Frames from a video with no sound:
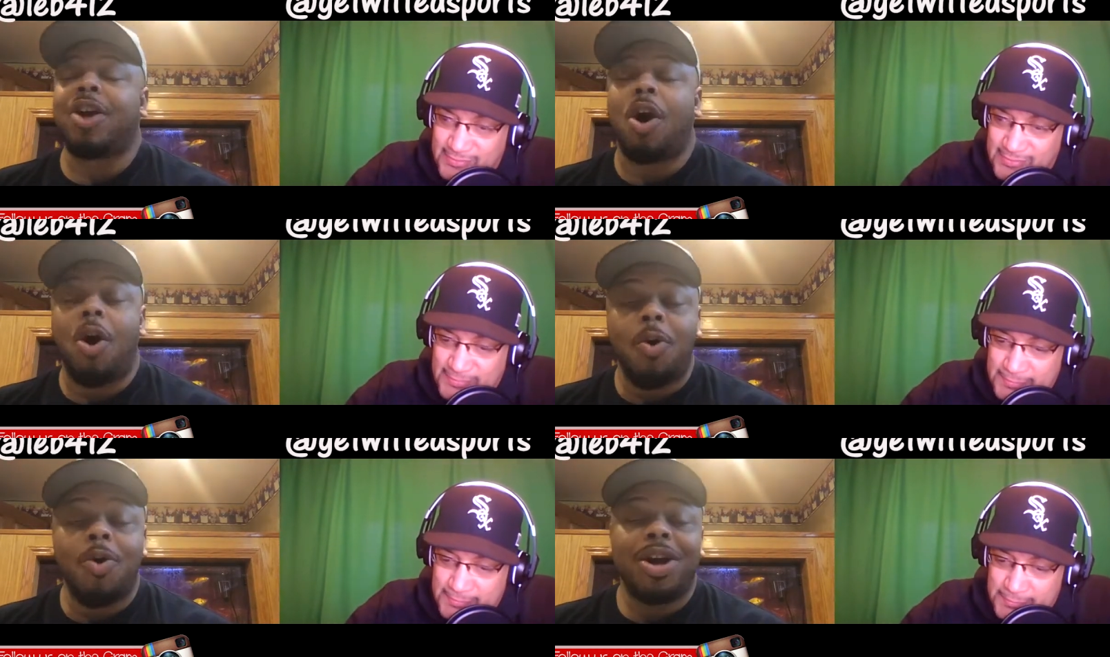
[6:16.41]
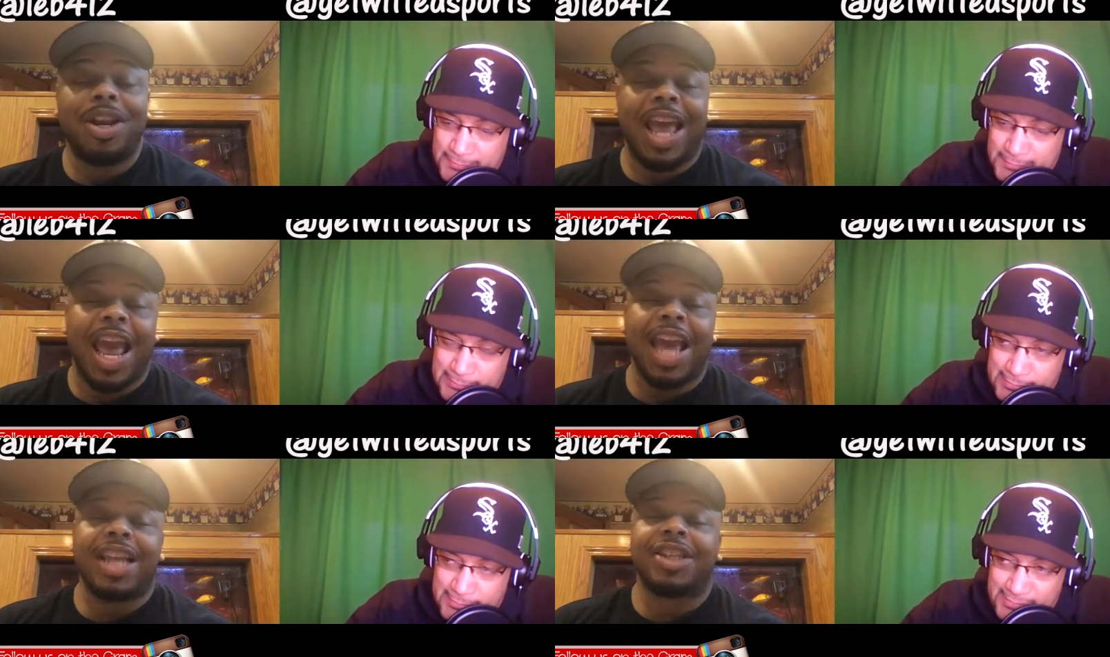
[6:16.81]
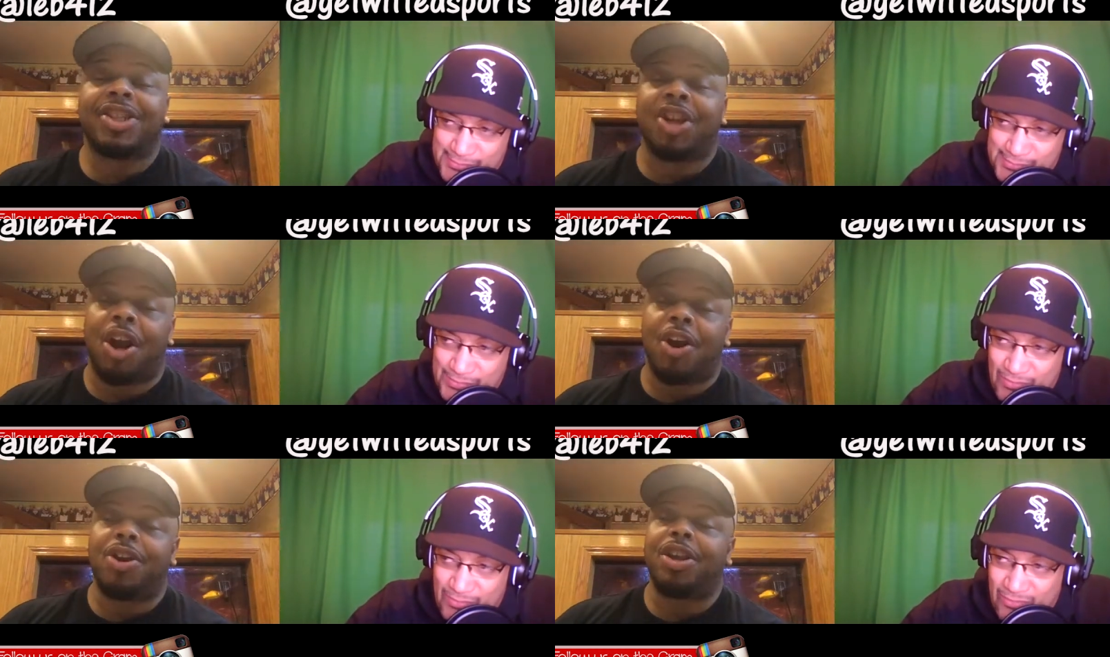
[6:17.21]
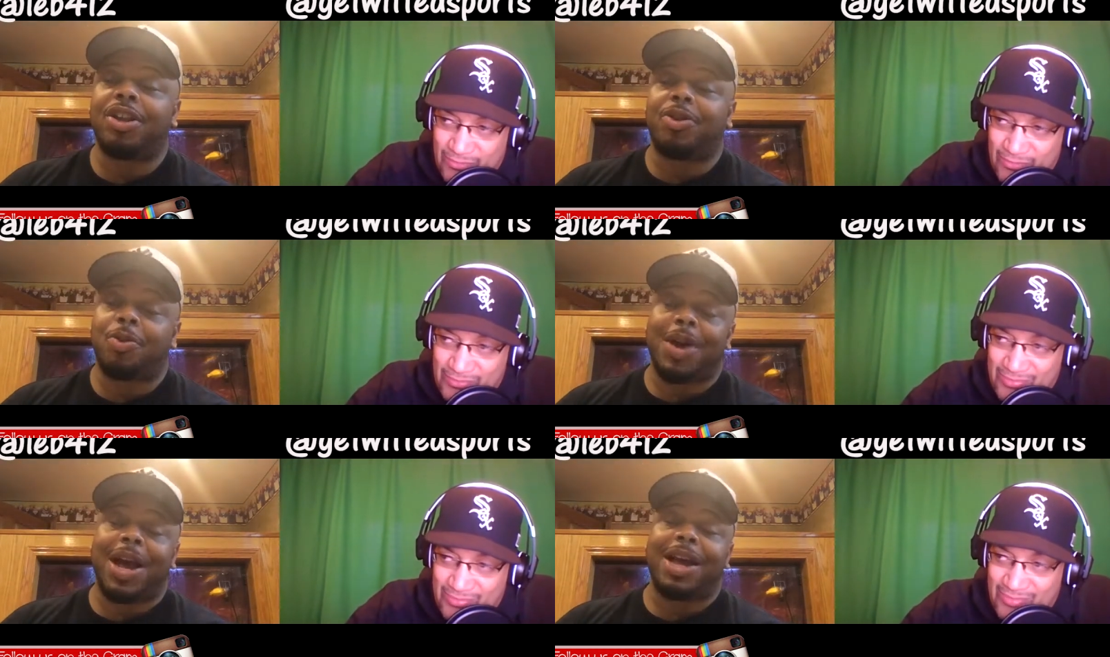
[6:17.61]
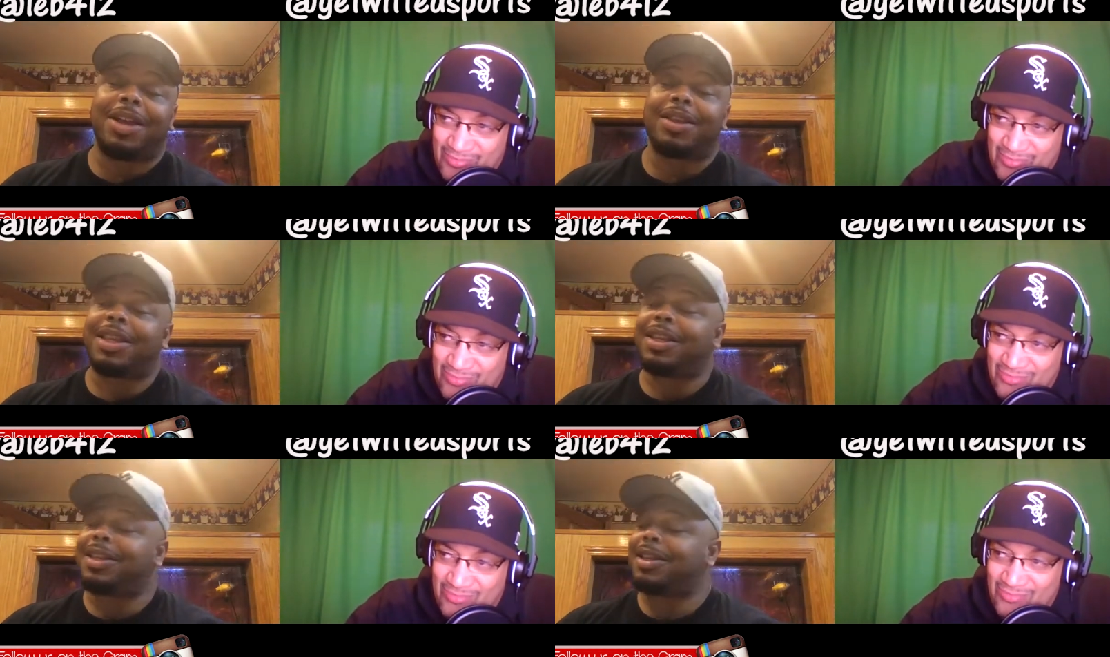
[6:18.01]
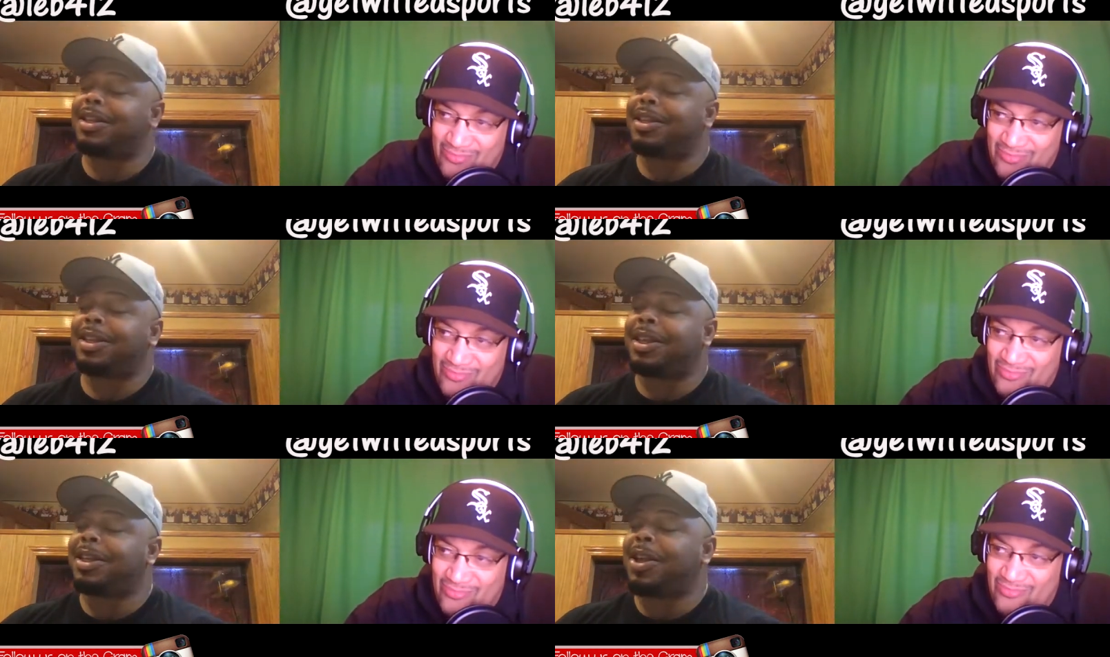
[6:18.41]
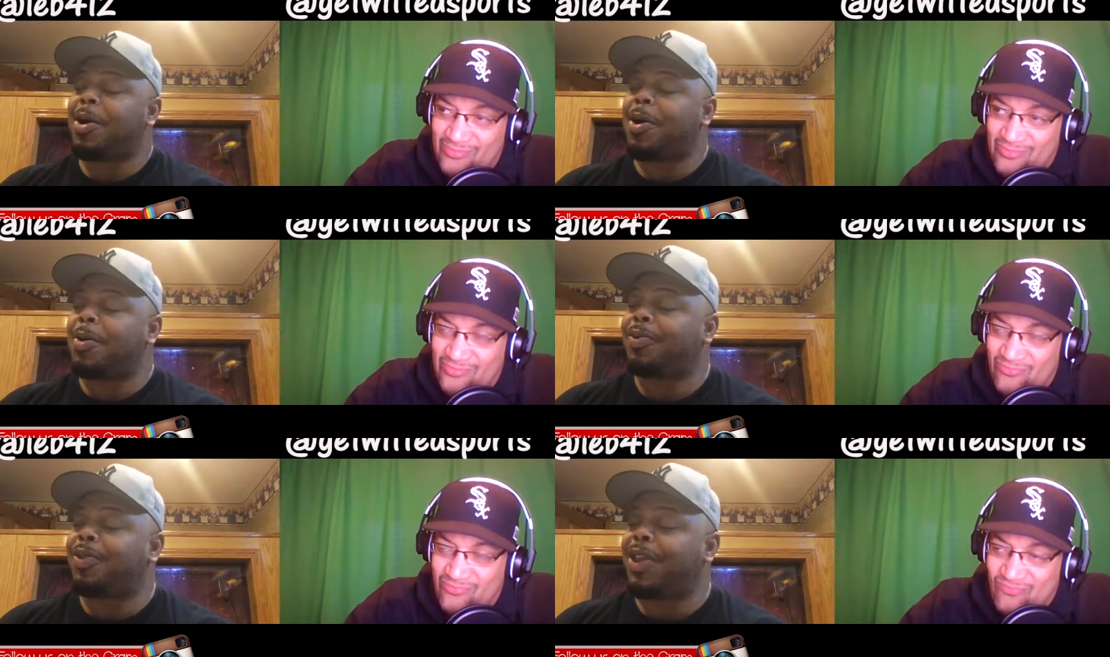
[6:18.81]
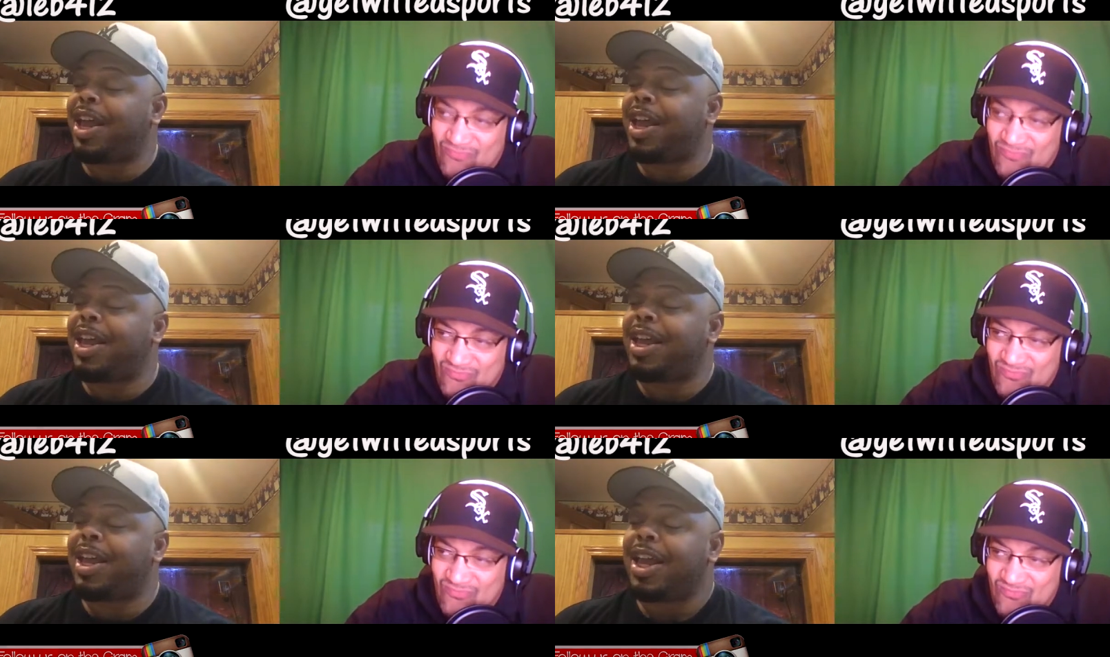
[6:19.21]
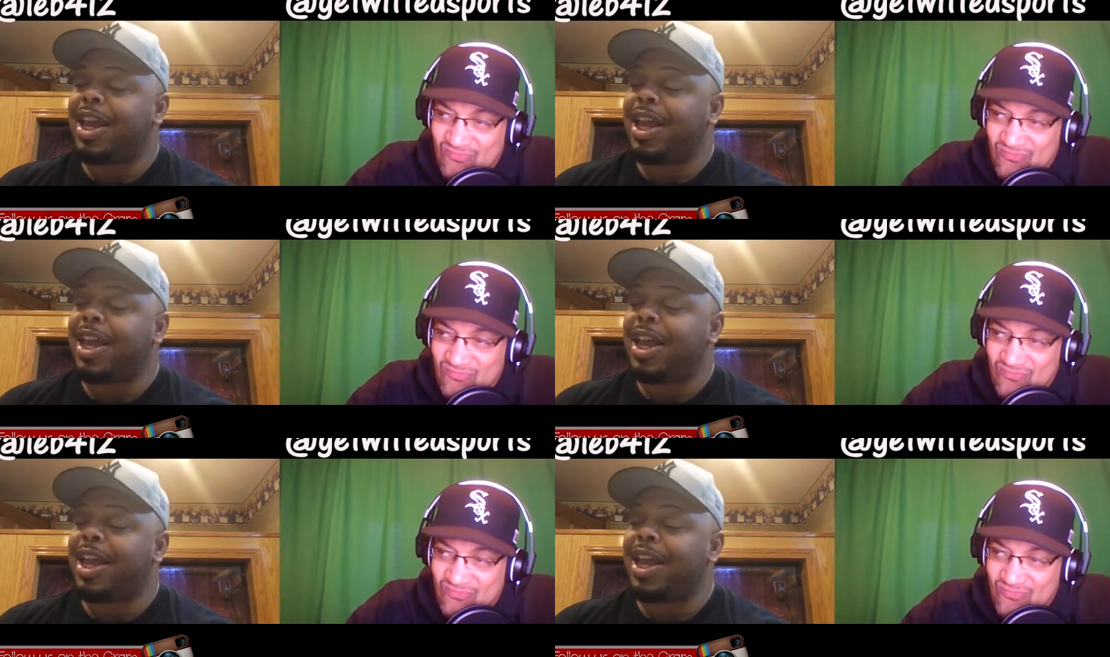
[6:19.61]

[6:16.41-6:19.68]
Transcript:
Speaker 1: 0 and 8 journey throughout this this whole thing.